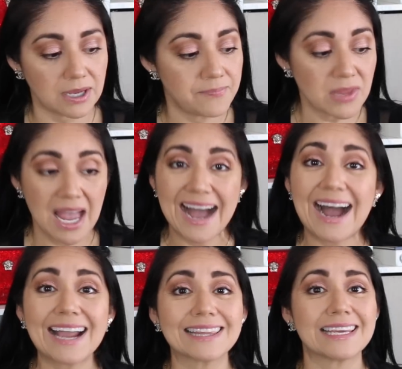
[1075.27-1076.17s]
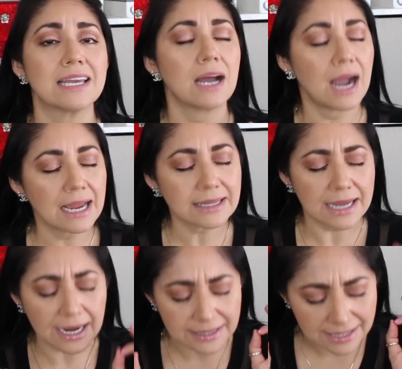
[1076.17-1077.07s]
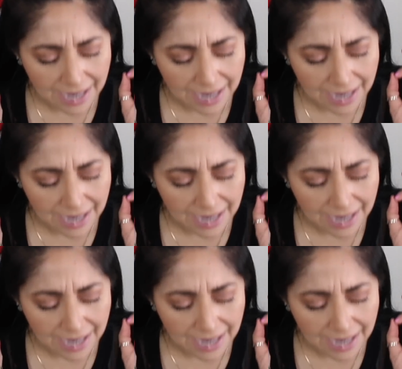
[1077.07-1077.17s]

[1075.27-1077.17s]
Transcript: But highly, highly, highly,